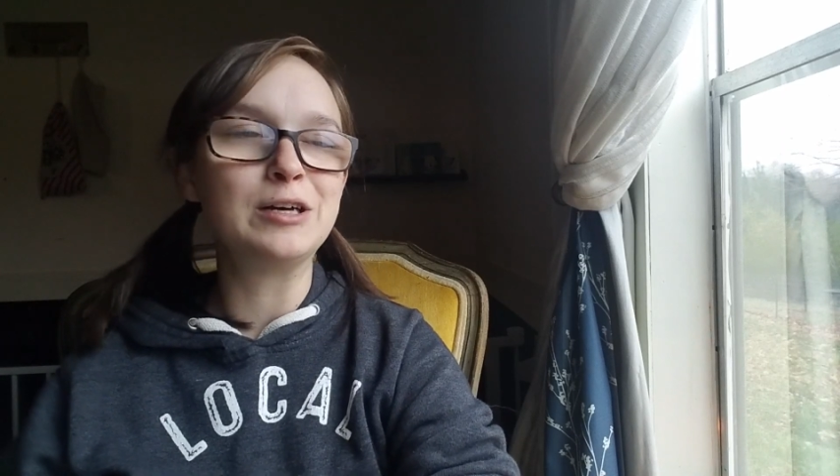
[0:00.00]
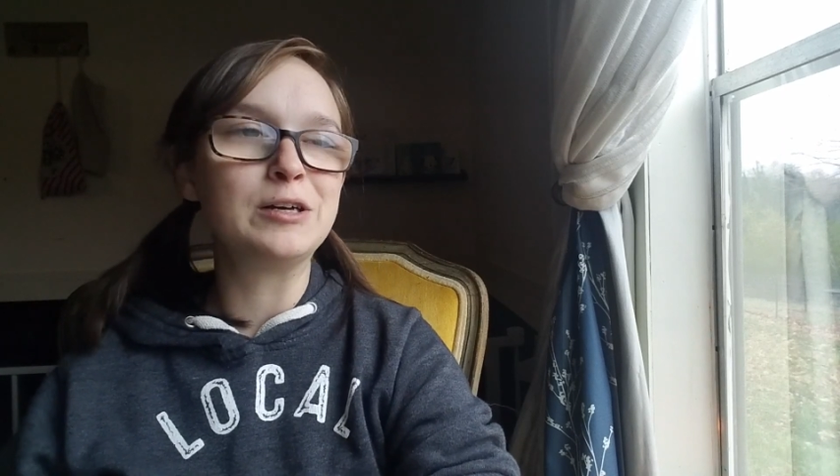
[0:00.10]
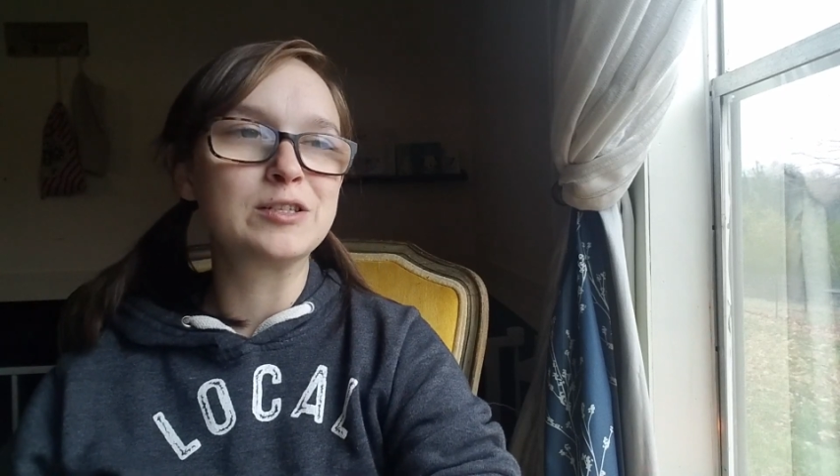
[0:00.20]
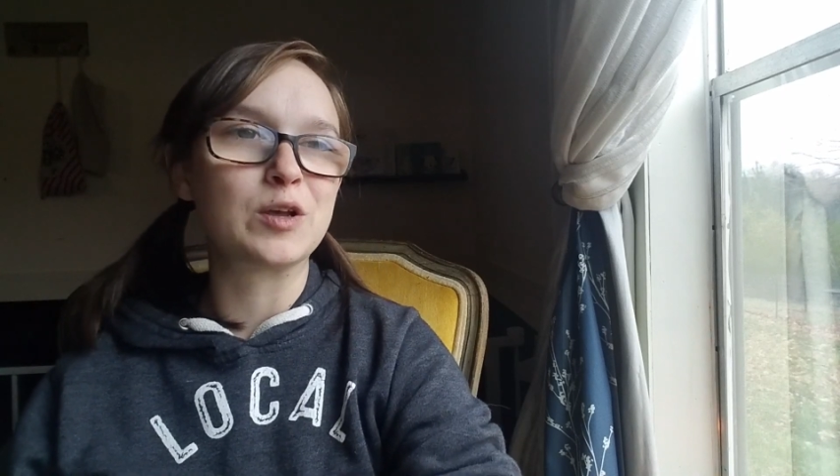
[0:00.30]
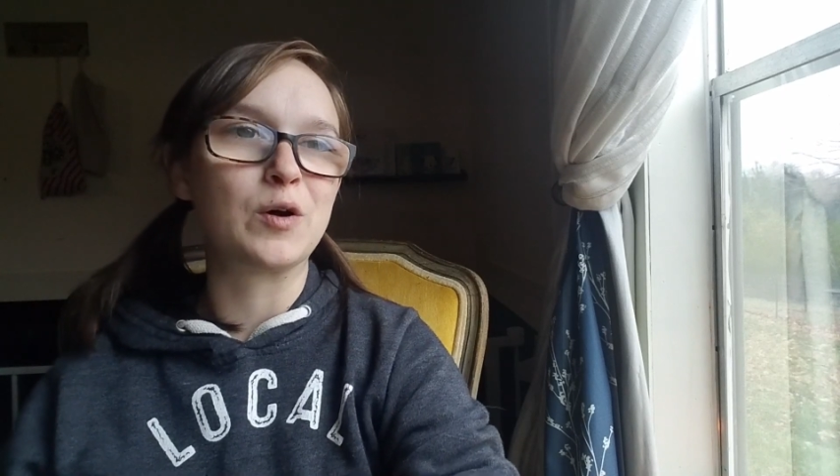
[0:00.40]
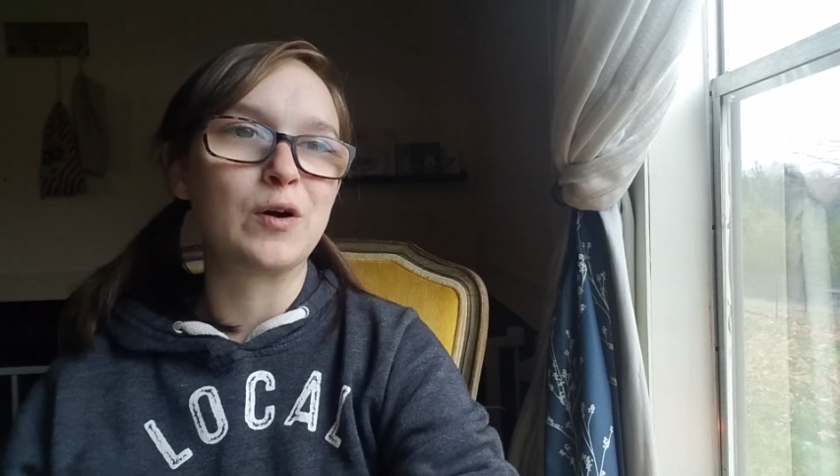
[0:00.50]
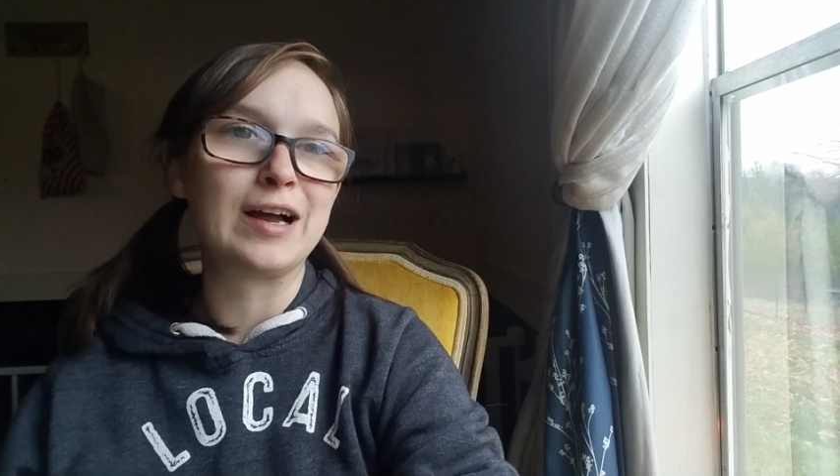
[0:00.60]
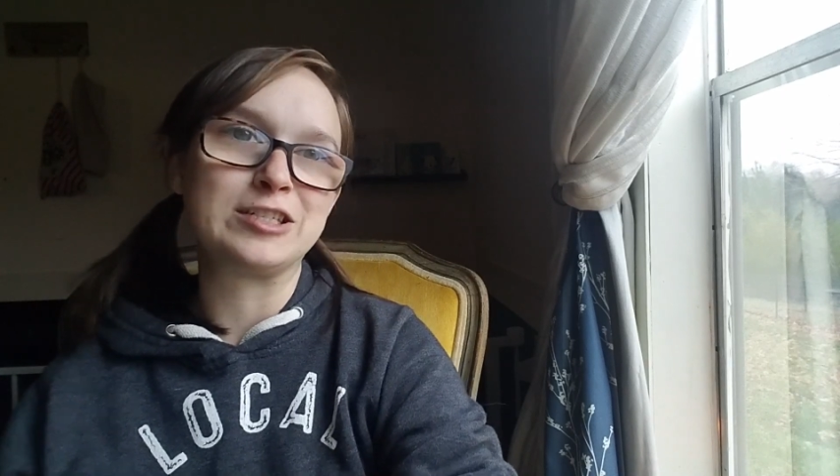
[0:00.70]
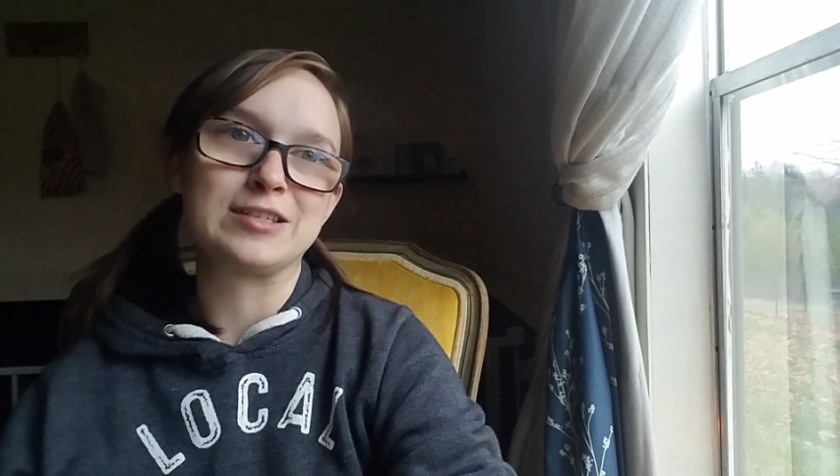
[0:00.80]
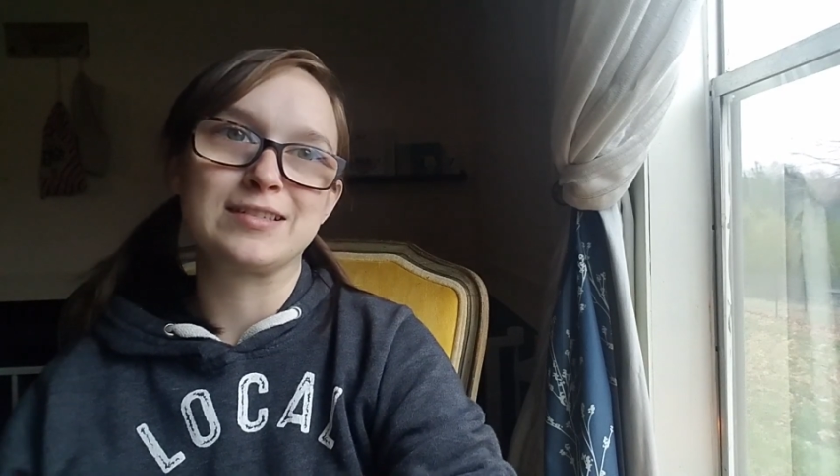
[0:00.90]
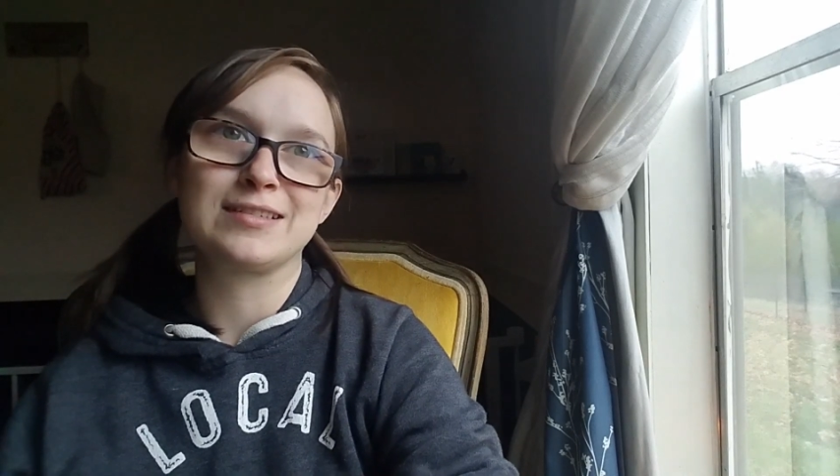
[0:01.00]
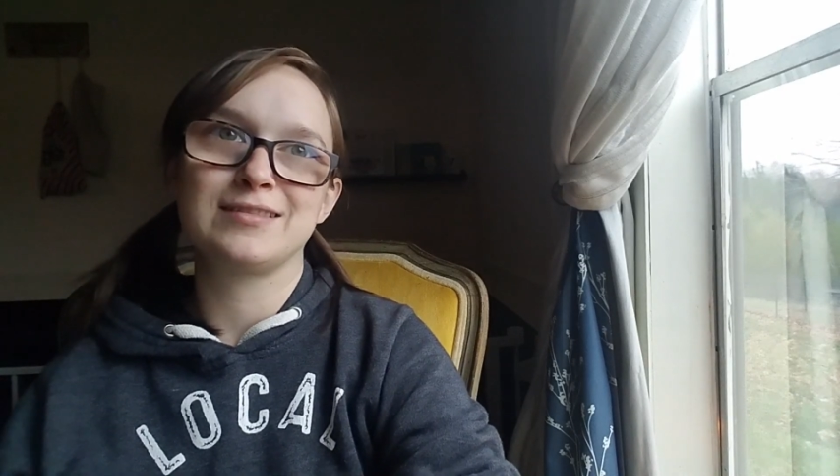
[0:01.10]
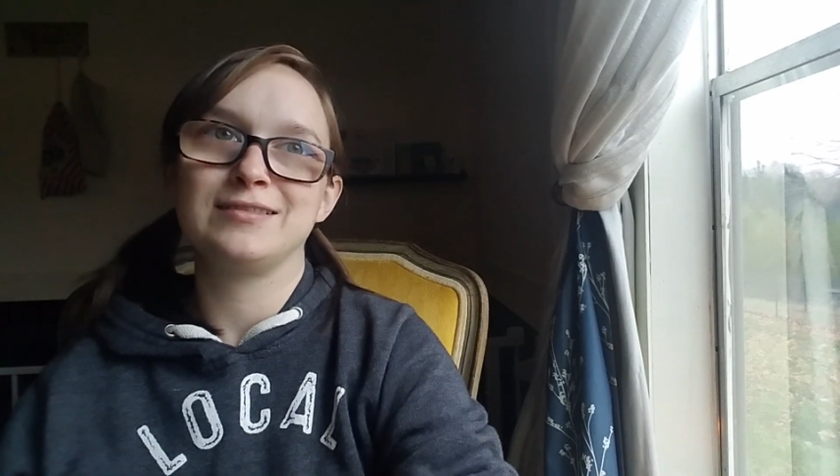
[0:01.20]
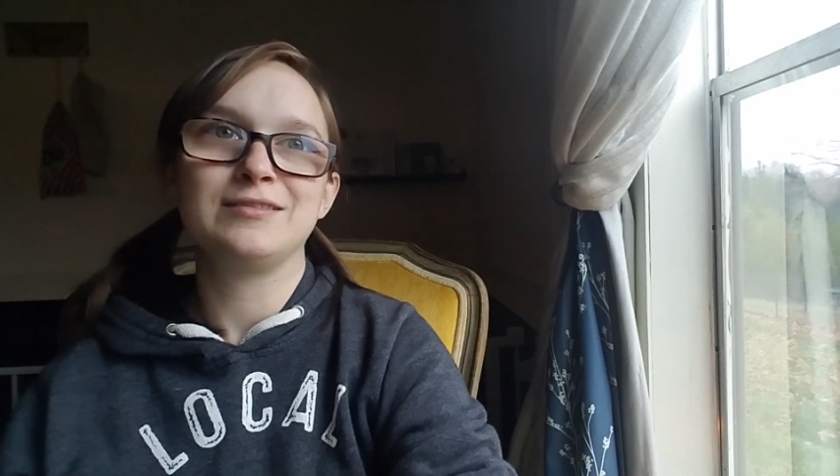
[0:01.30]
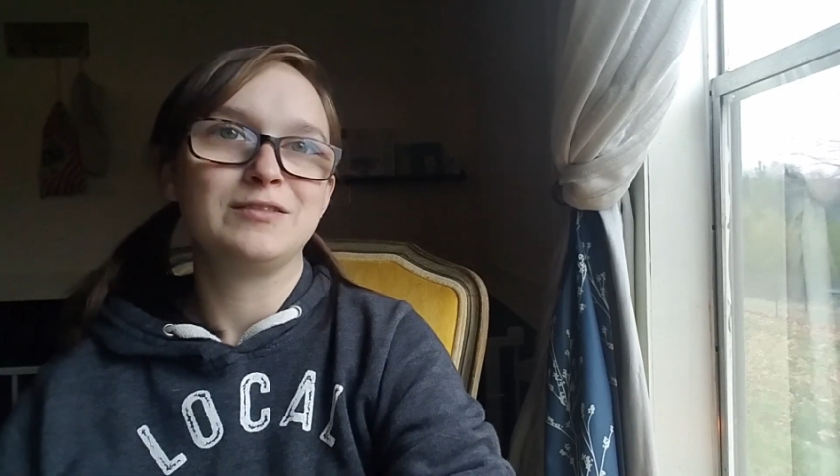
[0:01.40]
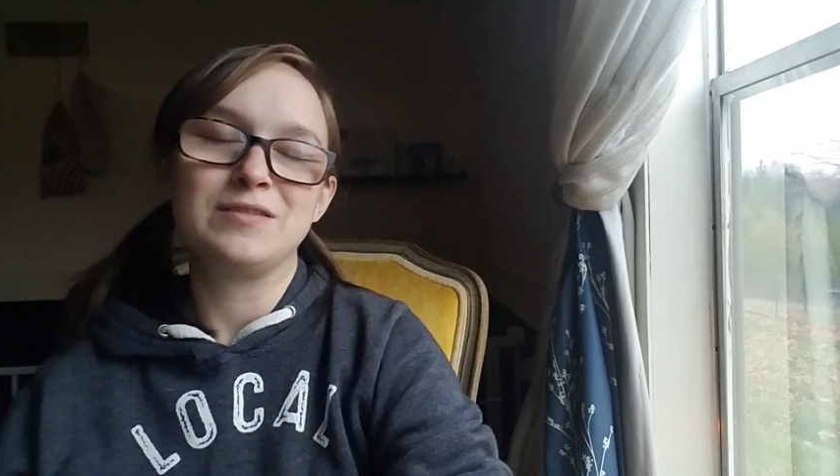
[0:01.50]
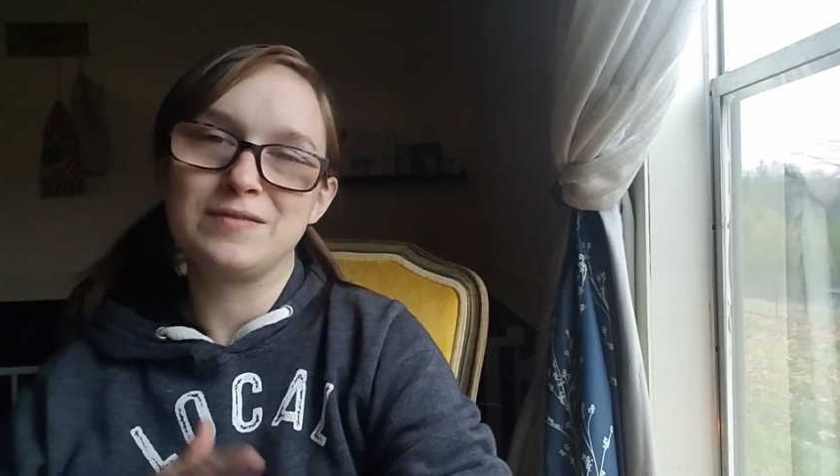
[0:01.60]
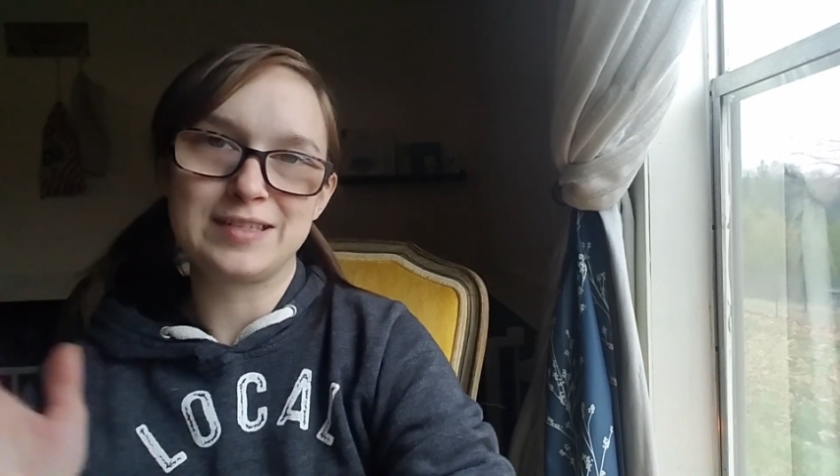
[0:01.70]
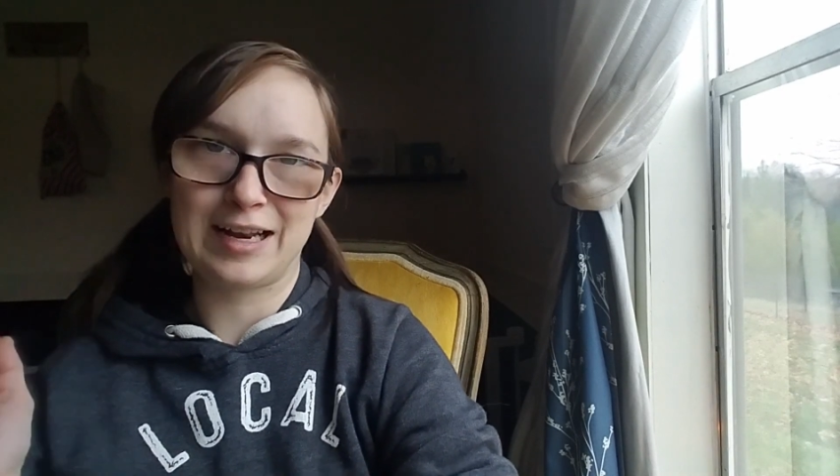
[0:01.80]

So I just said